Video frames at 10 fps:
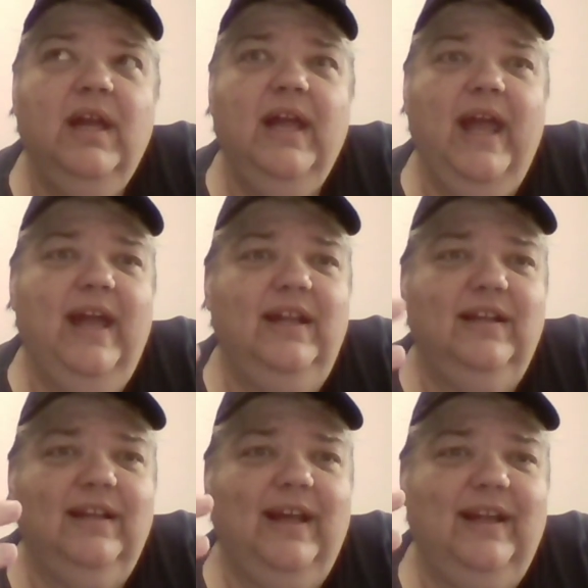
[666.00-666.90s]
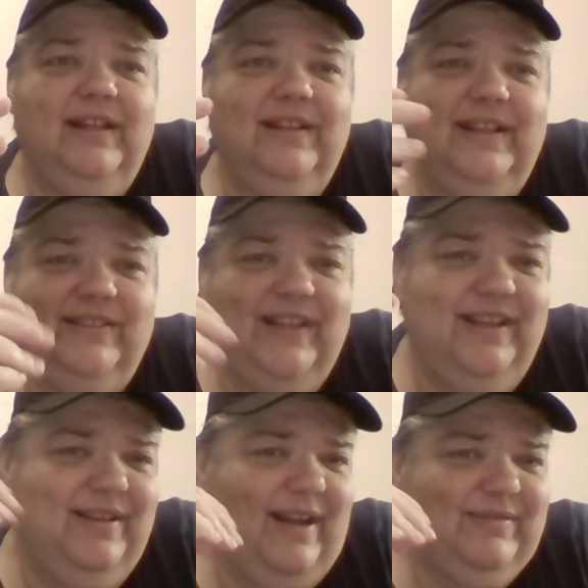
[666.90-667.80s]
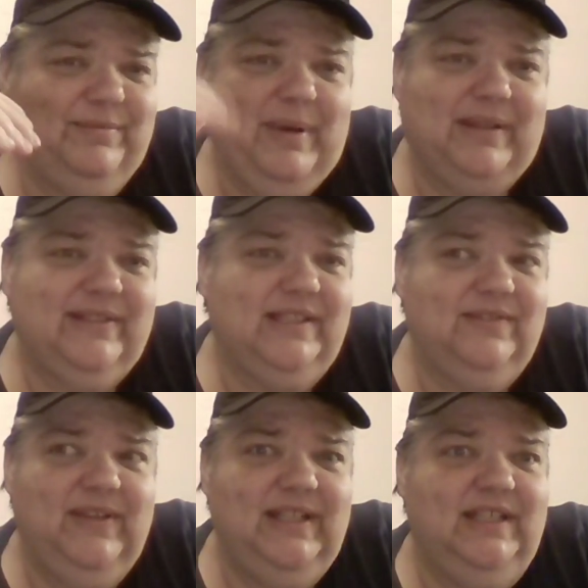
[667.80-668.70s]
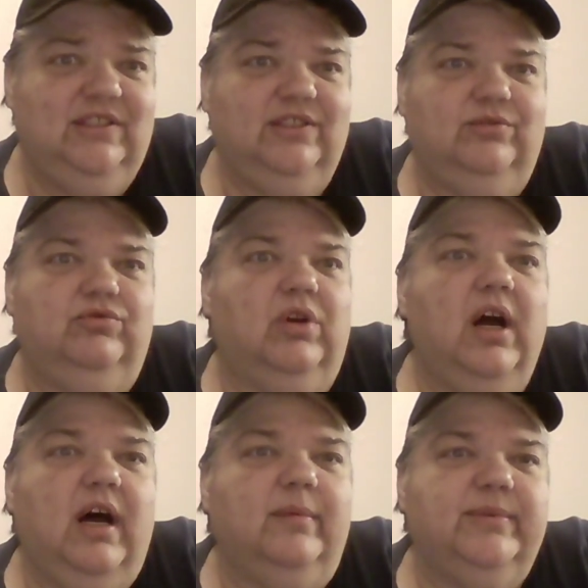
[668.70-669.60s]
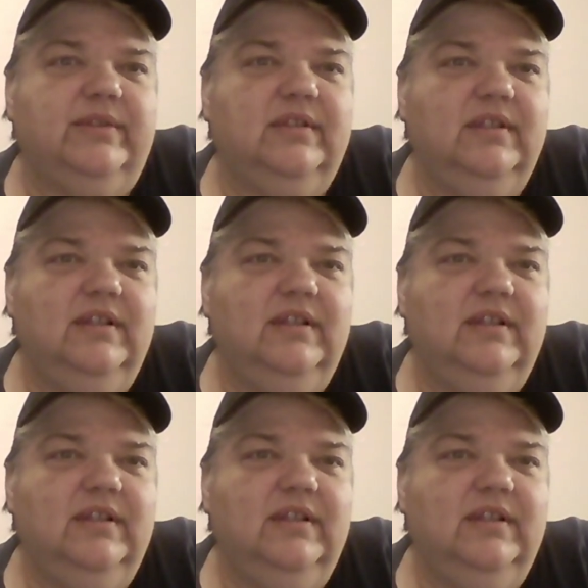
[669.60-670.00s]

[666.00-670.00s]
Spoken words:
And they say after about 6 feet, it just drops.